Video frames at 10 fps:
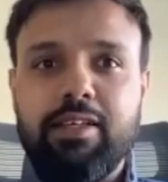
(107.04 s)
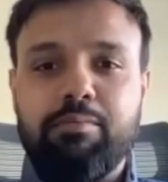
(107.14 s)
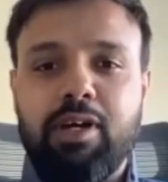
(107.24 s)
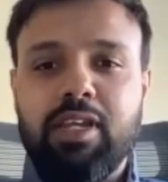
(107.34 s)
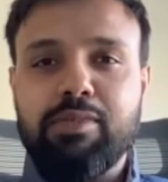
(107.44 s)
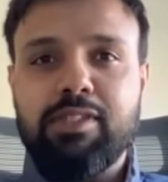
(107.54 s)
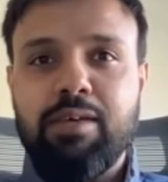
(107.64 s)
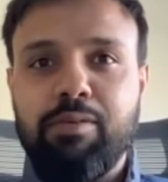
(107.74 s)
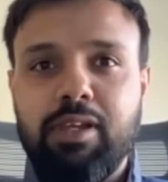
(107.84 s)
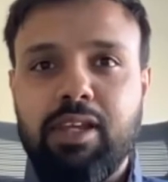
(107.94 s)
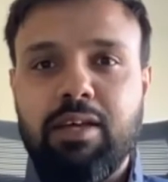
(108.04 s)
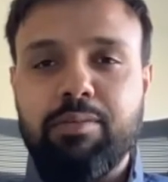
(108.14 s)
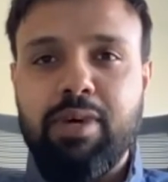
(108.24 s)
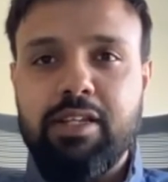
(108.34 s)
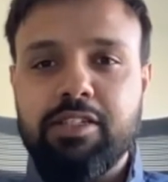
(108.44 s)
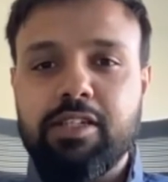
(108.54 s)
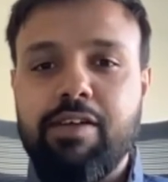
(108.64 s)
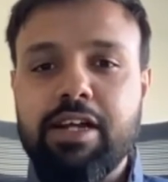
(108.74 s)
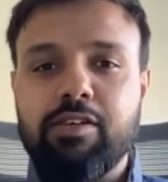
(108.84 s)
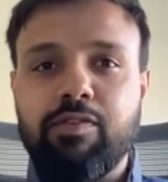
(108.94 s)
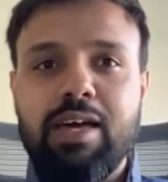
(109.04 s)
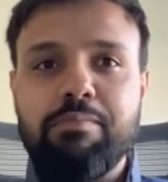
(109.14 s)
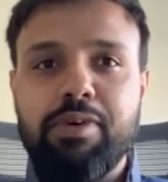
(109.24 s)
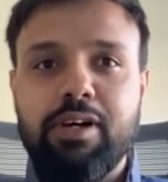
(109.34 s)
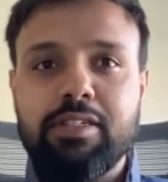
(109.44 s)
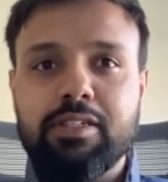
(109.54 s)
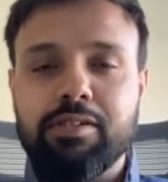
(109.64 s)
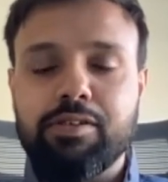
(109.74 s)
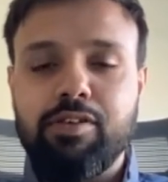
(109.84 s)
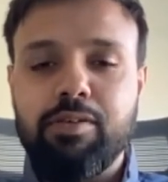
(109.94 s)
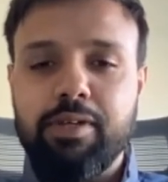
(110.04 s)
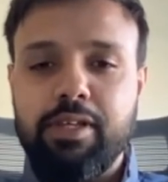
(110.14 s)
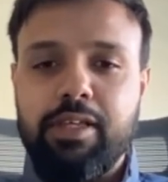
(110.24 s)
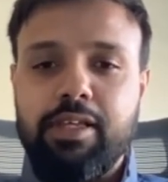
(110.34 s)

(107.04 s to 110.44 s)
my name is Hemal, and I'm the managing director of Empire Digital Group.